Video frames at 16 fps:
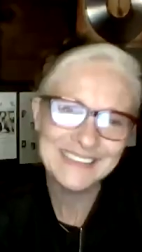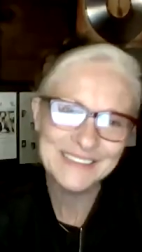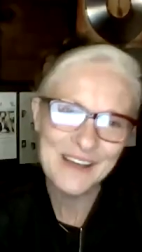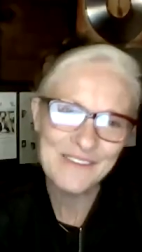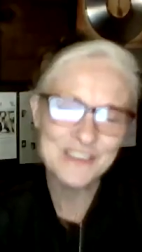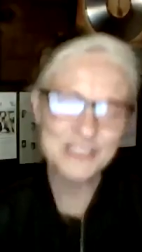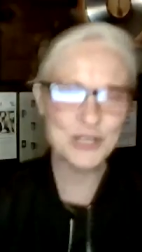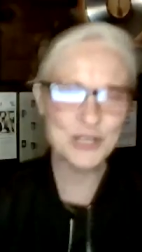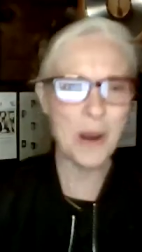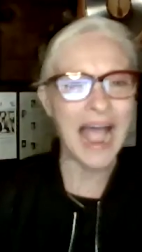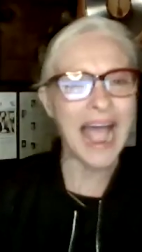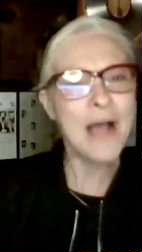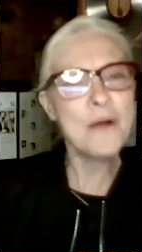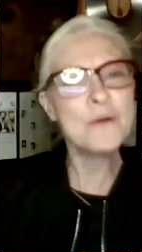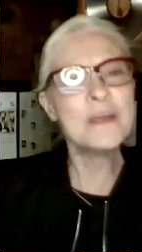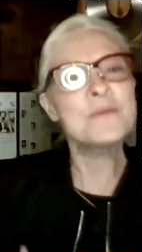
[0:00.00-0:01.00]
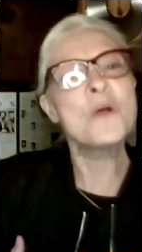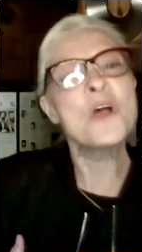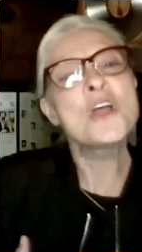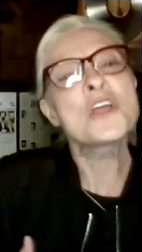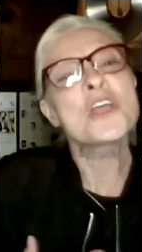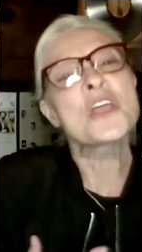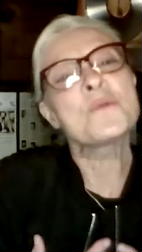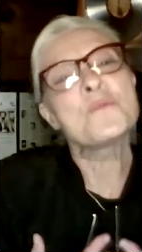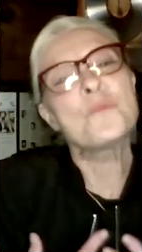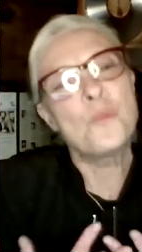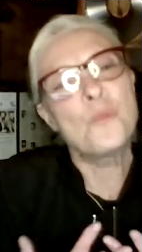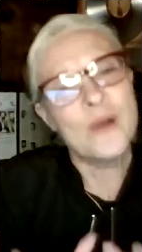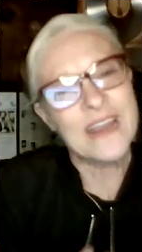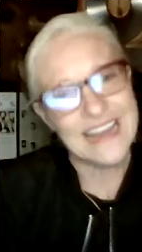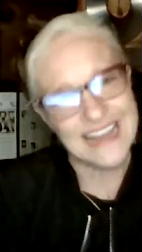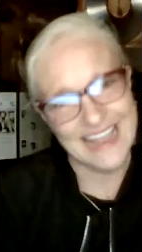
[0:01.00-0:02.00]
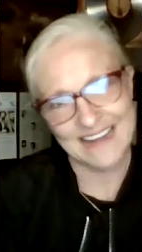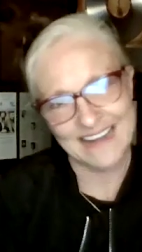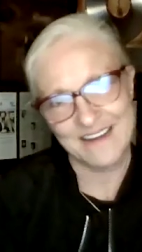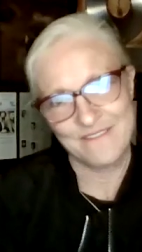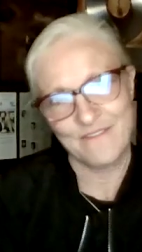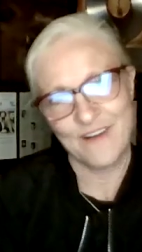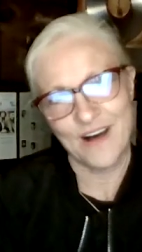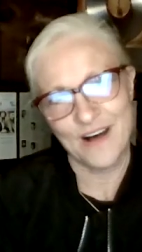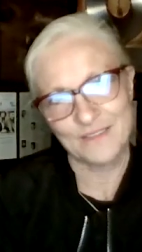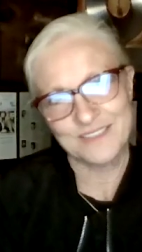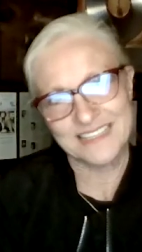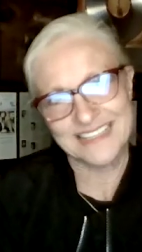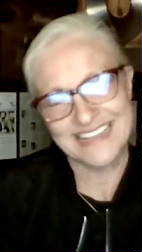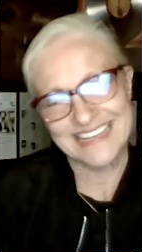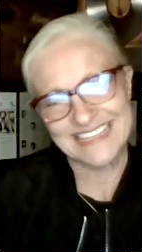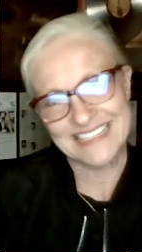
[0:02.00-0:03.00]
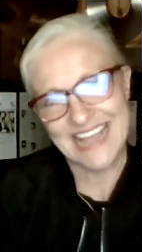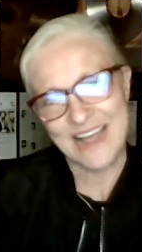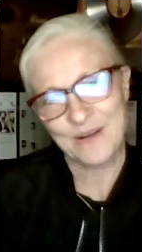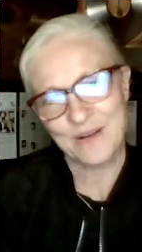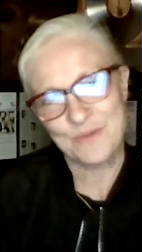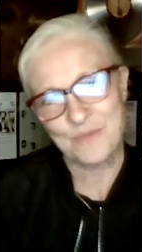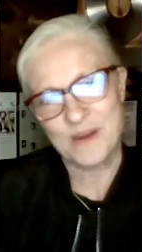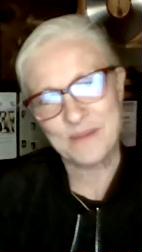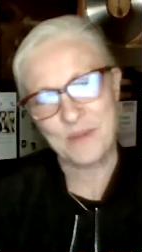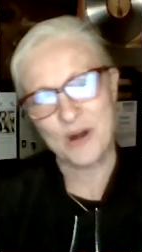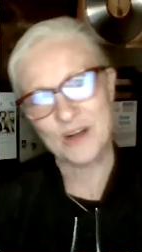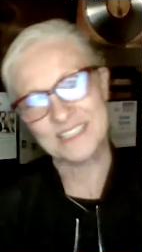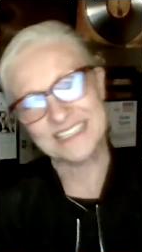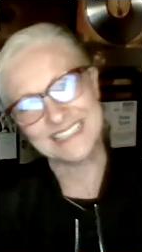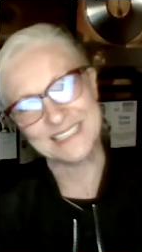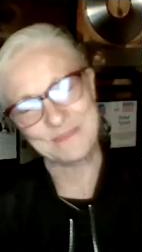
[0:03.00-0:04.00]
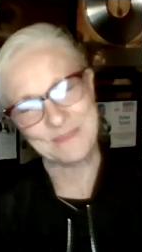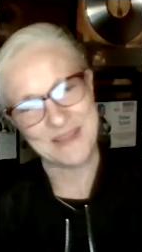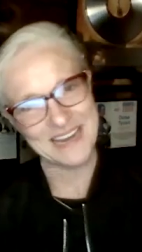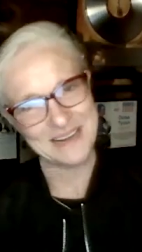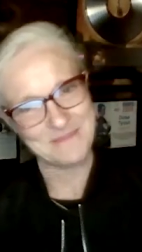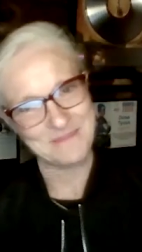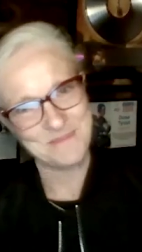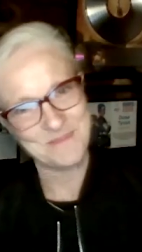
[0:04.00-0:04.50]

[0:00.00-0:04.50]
love it. So how can, can we get involved in this? How can we participate?